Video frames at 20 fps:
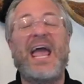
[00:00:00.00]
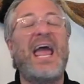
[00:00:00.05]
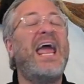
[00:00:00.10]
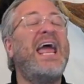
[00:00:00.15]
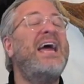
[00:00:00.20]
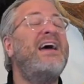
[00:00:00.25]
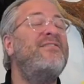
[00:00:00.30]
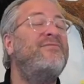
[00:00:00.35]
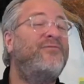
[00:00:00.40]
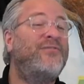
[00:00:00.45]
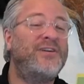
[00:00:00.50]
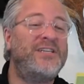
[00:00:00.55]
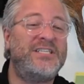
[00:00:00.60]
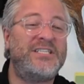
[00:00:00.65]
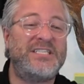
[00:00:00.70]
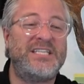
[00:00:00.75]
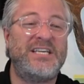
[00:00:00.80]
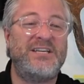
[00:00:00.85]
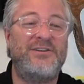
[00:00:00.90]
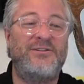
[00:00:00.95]
every
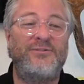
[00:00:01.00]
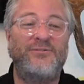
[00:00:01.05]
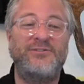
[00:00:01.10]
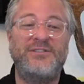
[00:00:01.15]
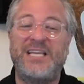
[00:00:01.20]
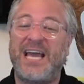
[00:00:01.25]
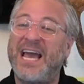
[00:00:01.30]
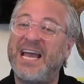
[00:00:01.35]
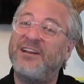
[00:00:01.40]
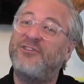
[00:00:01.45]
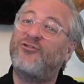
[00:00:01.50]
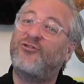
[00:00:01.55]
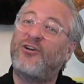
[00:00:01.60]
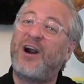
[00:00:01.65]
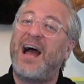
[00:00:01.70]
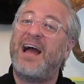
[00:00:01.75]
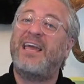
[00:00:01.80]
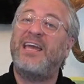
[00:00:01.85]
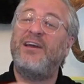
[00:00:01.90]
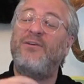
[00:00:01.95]
single day
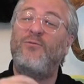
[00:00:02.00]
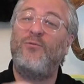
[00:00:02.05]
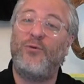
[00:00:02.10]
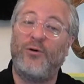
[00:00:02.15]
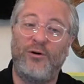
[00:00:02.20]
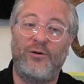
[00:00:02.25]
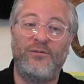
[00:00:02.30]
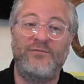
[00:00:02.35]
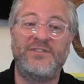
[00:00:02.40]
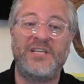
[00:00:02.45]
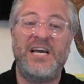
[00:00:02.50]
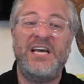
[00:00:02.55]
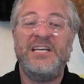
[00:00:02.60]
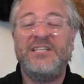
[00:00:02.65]
tracking wolves